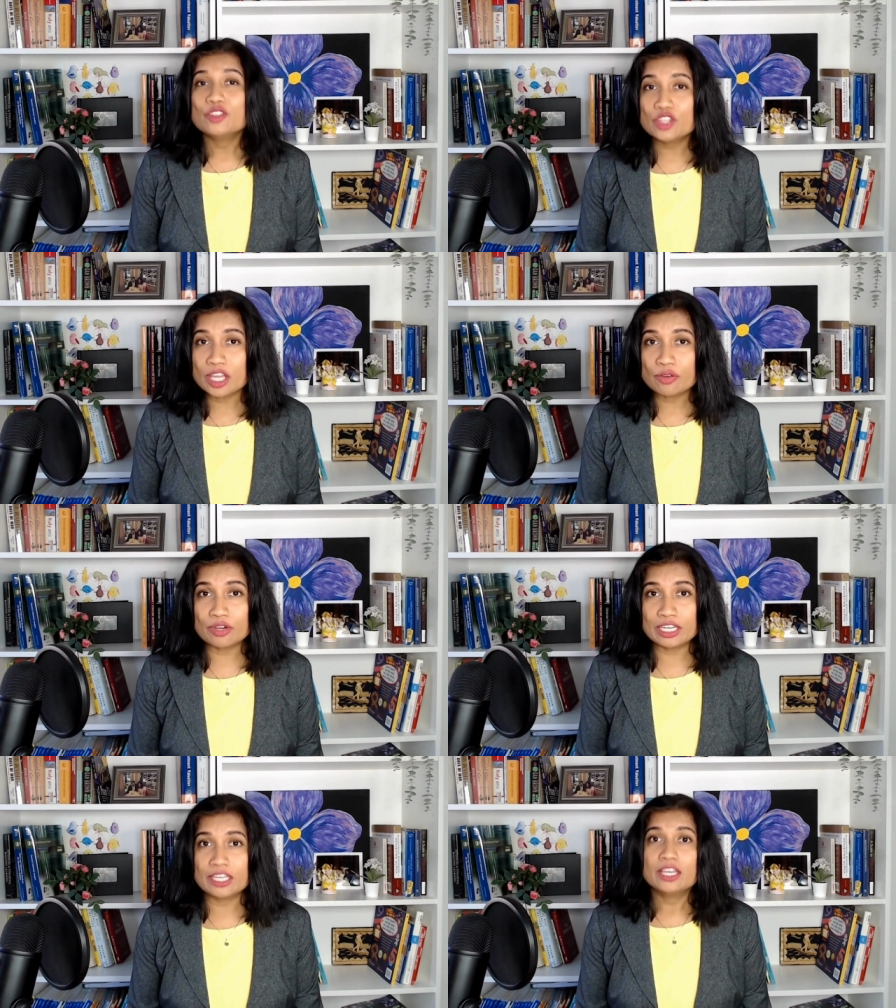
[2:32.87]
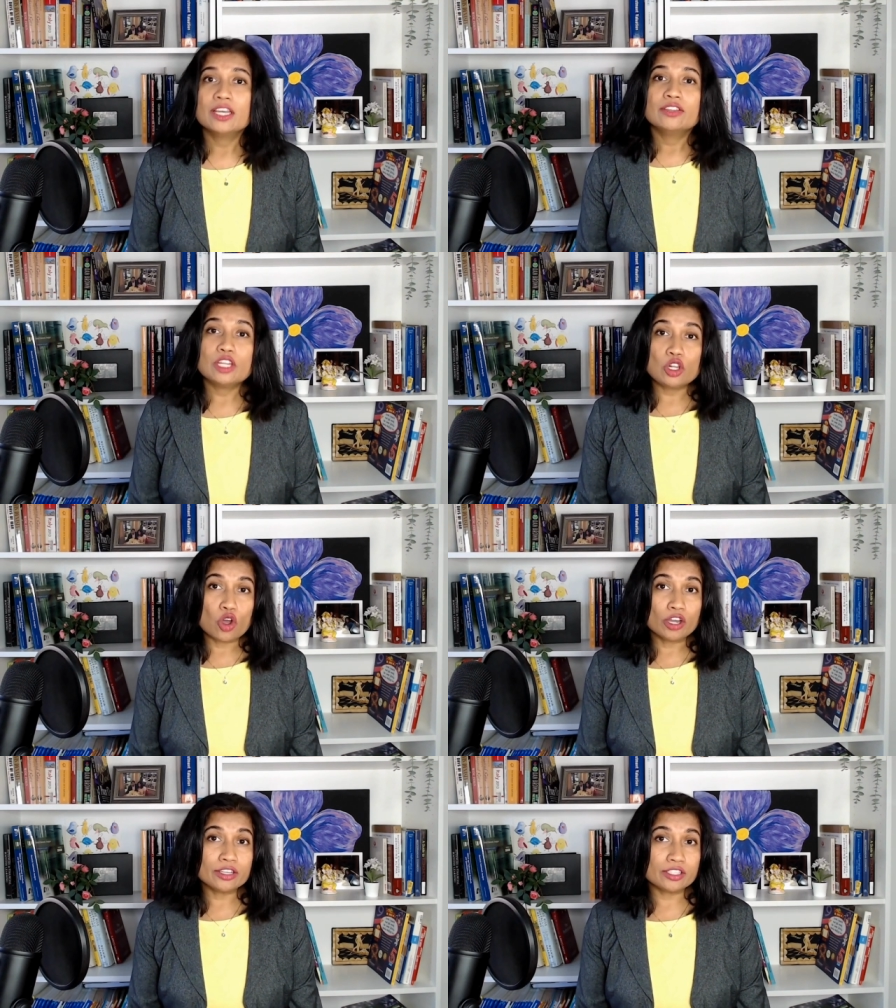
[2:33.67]
Generally, the
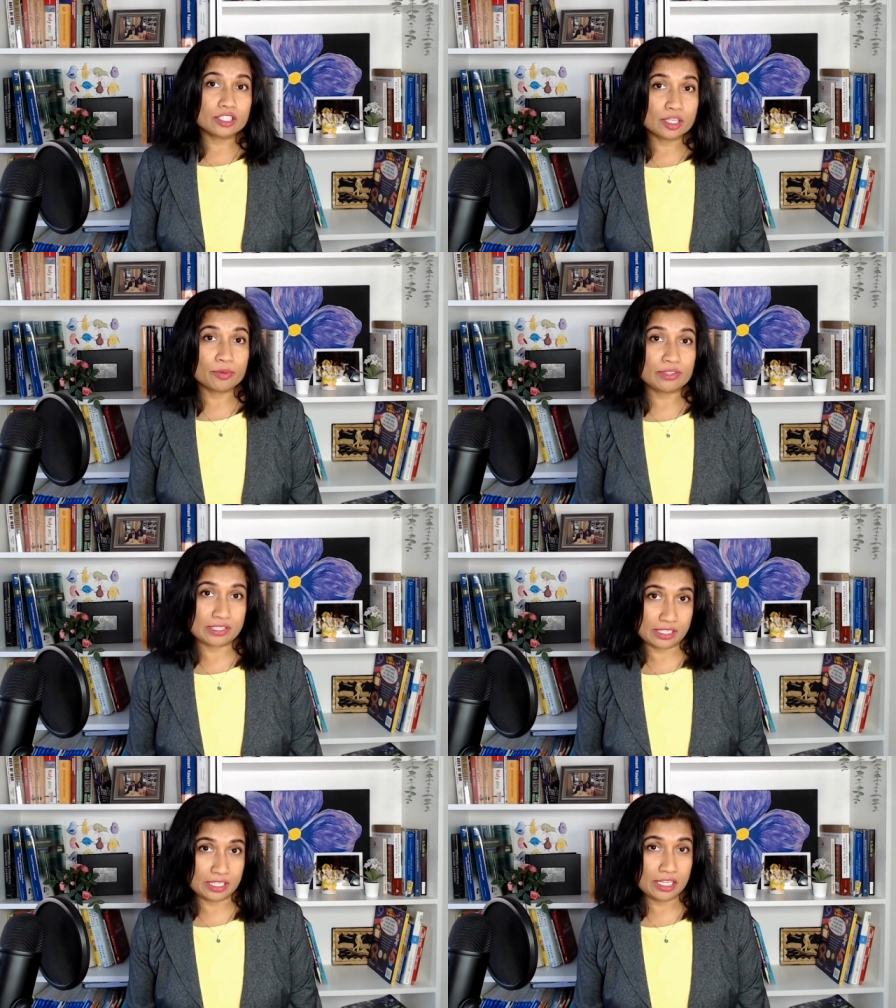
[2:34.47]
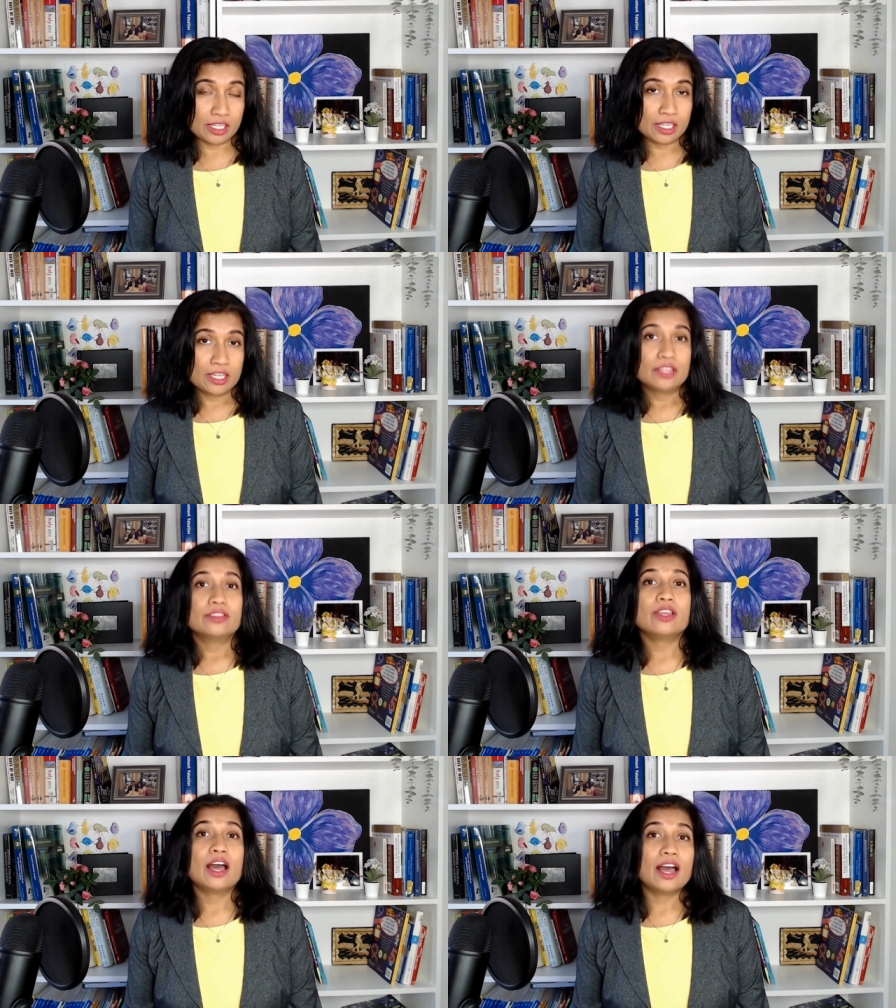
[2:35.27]
longer the term of the CD,
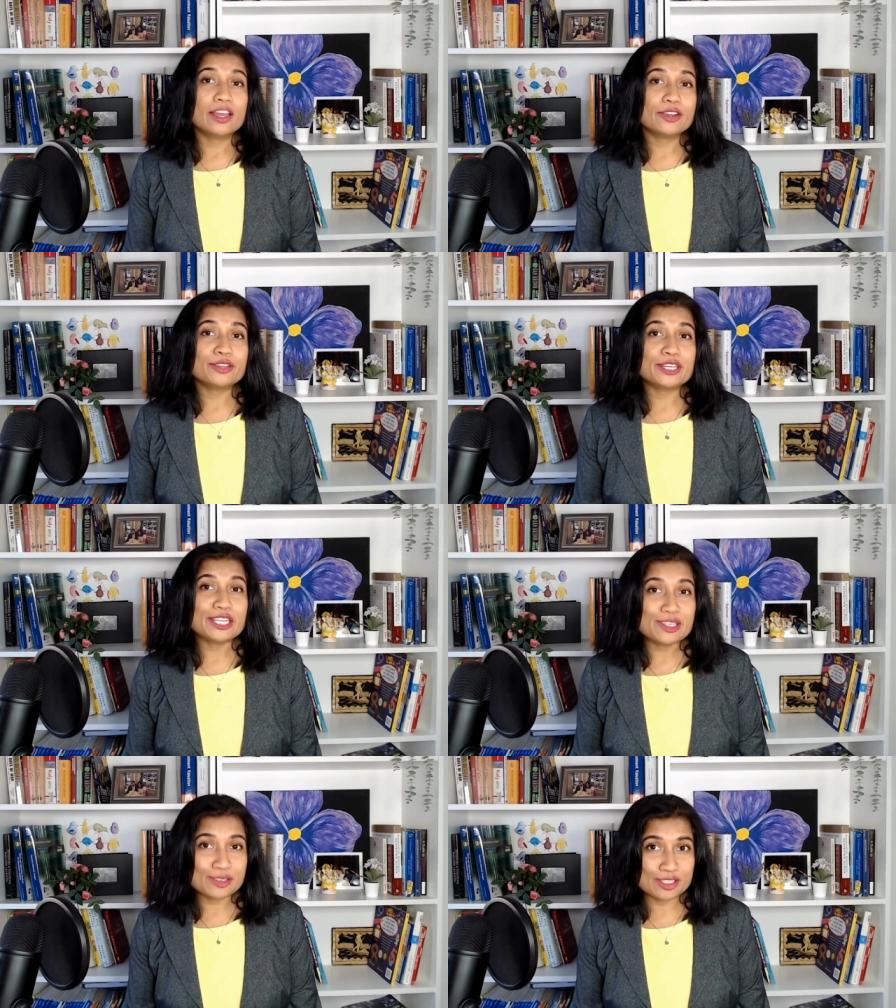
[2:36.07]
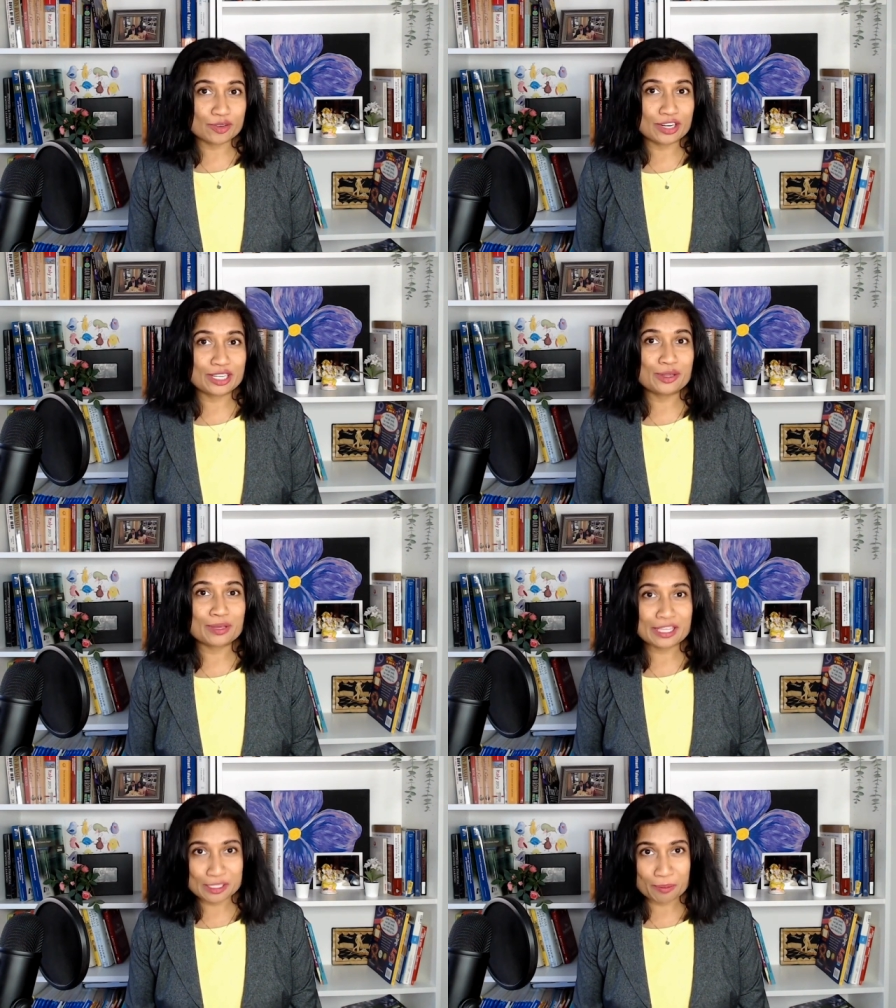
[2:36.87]
the higher the interest rate
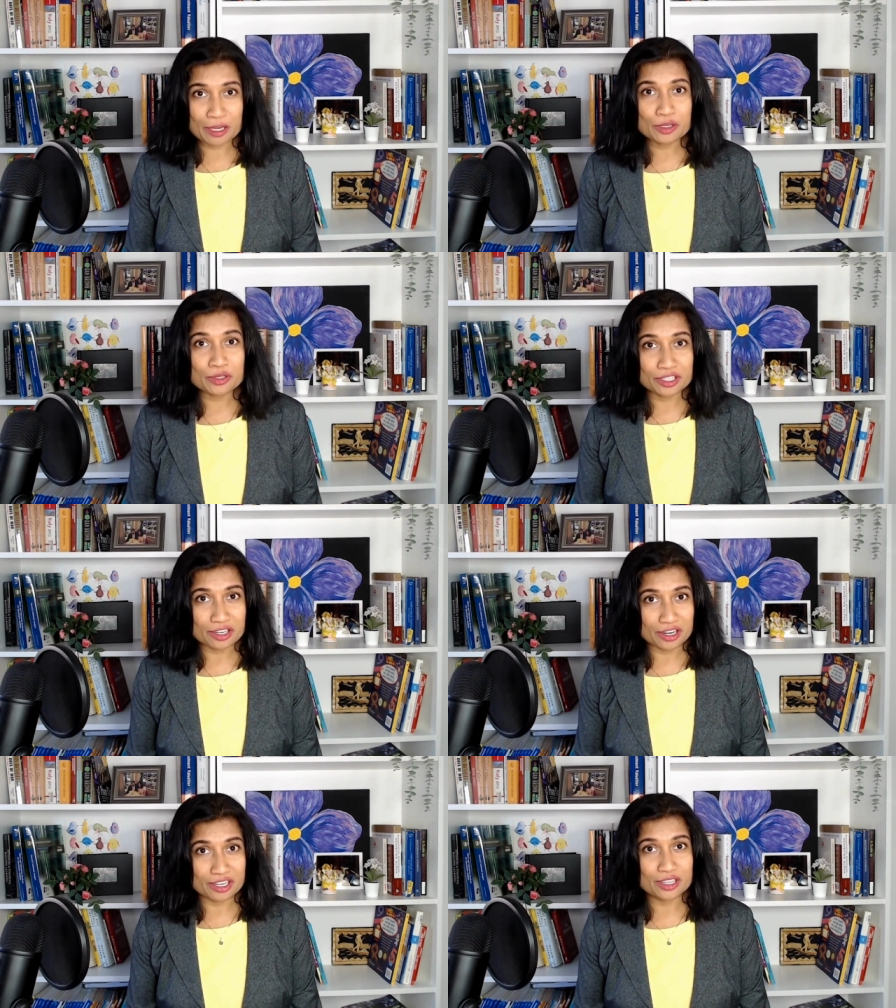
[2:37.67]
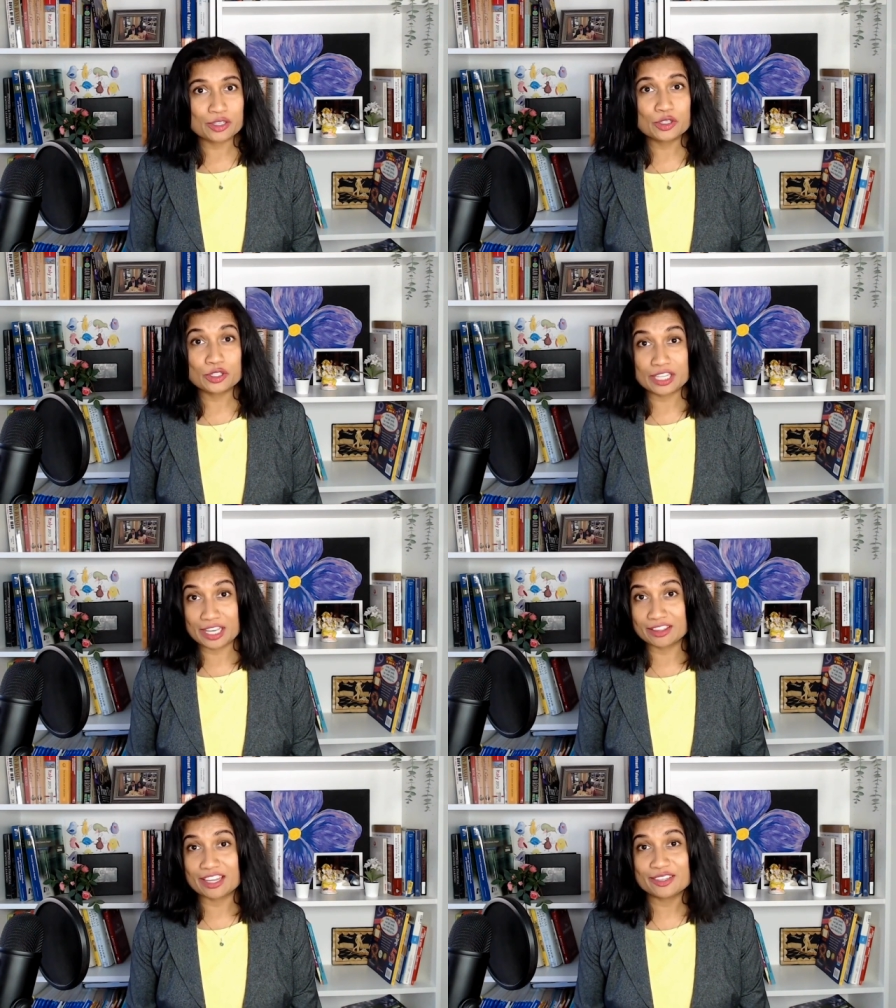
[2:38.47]
you expect to earn to
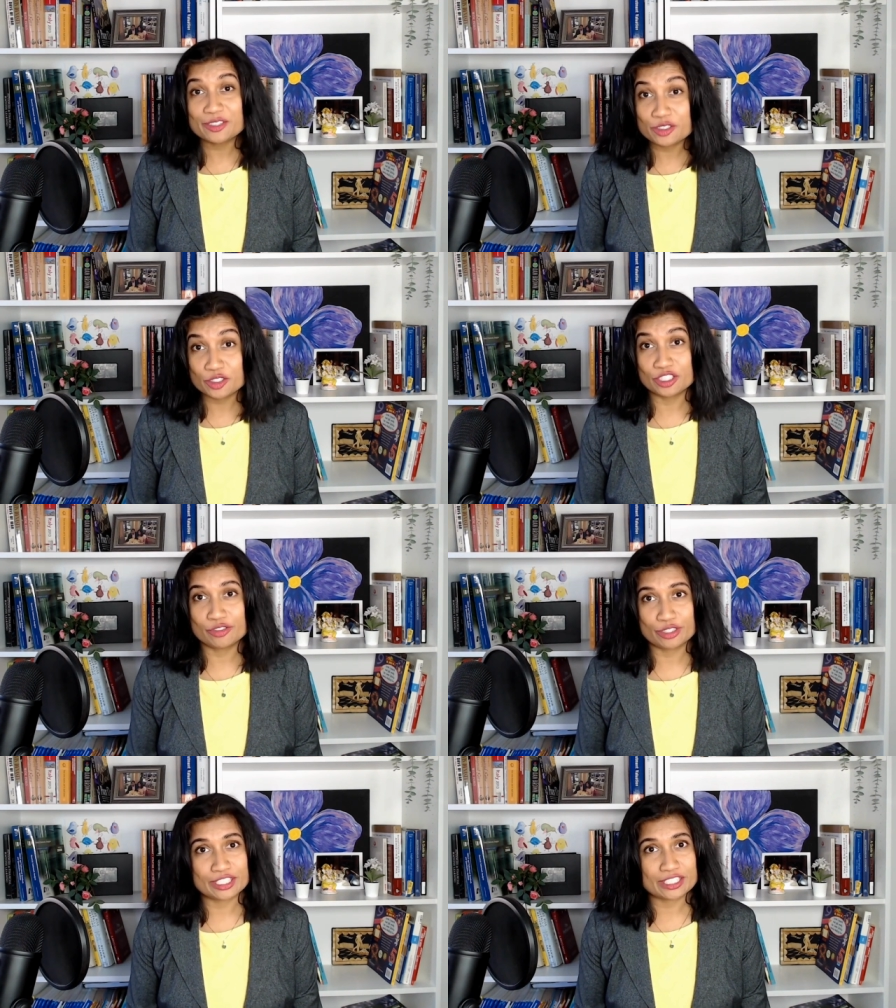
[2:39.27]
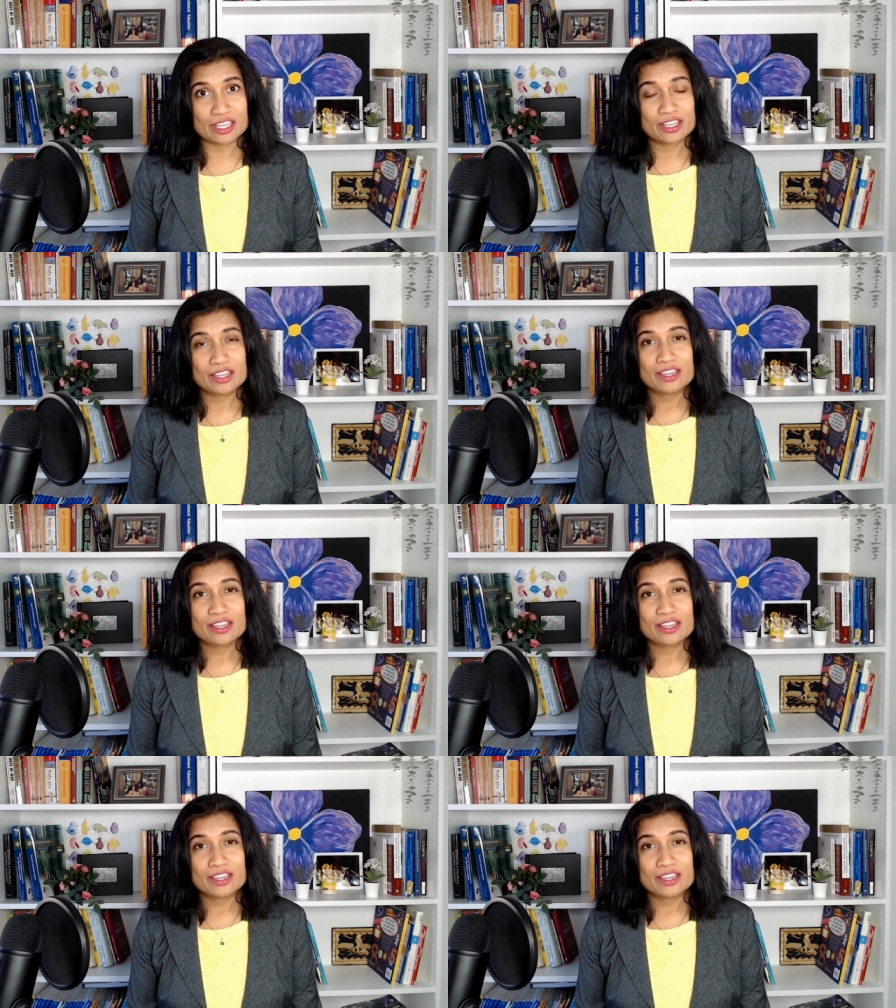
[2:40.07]
take that additional risk.